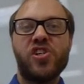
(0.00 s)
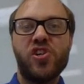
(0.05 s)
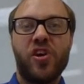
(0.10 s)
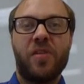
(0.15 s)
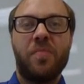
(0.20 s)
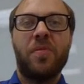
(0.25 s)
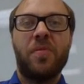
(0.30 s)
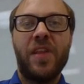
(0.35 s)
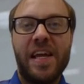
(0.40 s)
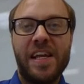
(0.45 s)

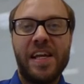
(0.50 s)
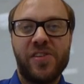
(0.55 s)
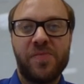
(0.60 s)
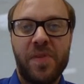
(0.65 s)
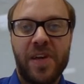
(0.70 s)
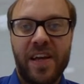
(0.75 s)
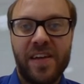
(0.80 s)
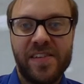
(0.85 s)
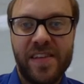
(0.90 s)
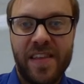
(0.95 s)
took place
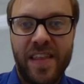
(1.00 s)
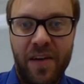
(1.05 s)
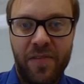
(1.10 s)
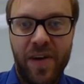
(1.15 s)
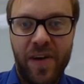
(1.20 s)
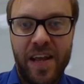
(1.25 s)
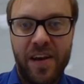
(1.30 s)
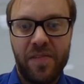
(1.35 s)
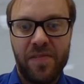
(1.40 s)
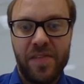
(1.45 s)
because of that
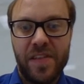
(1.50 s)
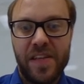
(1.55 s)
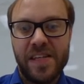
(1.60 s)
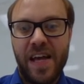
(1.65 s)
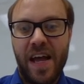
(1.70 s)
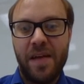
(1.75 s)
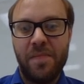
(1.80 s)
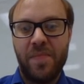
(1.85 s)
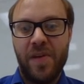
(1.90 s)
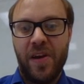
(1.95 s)
rate over the
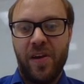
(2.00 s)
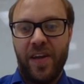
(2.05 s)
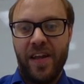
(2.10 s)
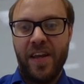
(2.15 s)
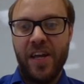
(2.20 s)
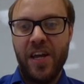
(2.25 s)
time period.